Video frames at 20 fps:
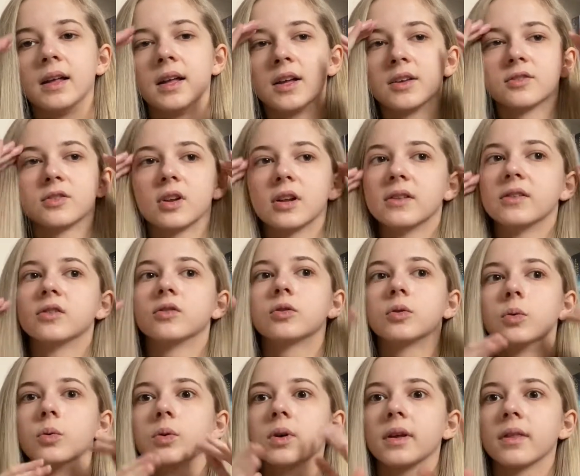So like the
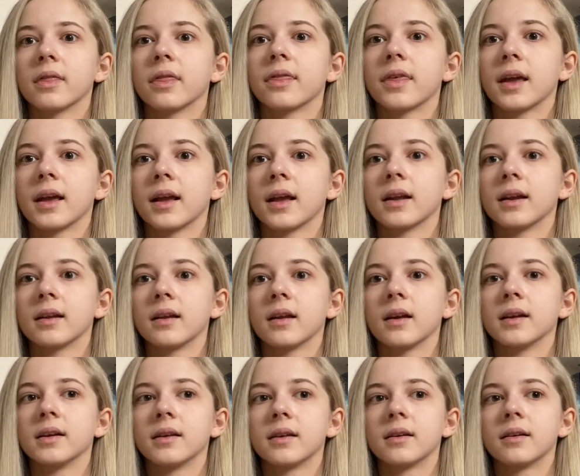school can think, and it
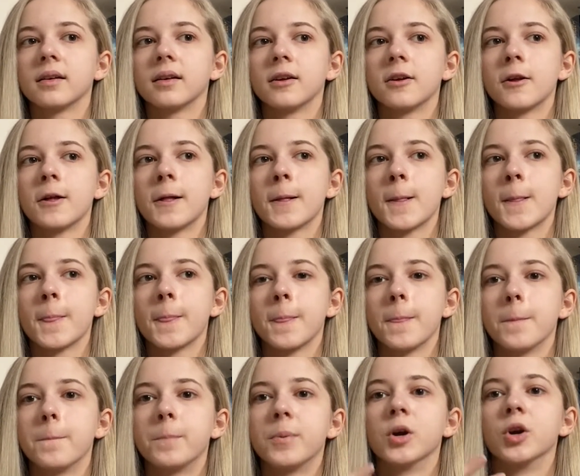like
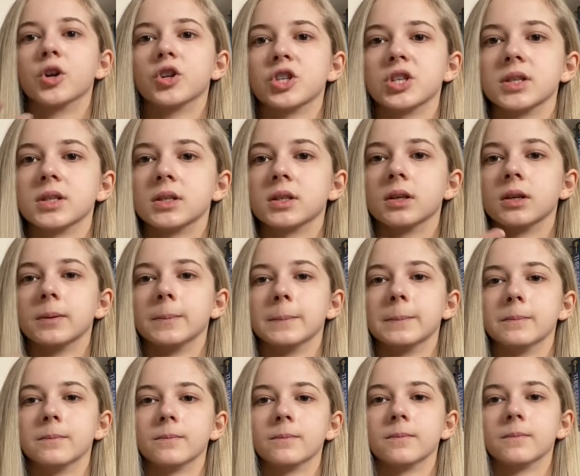pushes
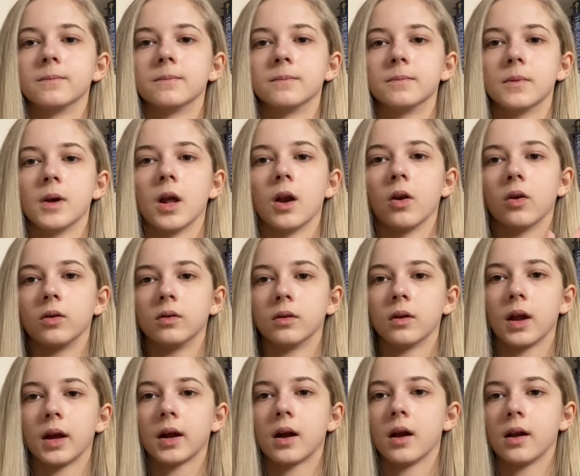them along
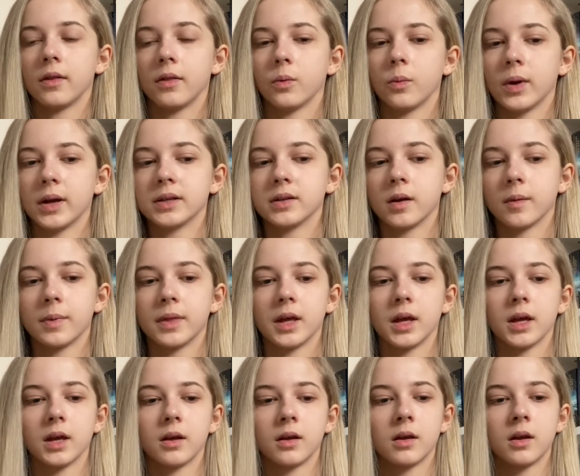like kind of the way type
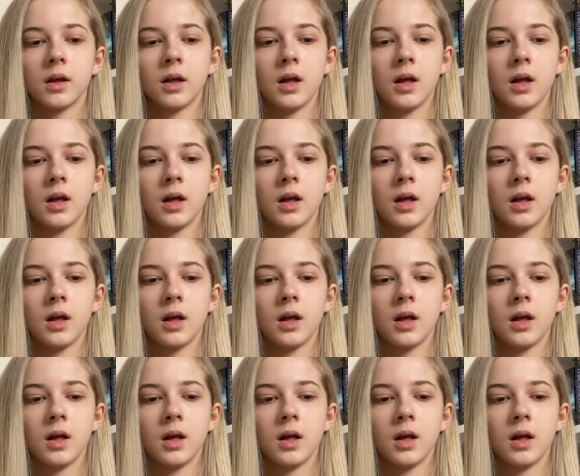thing.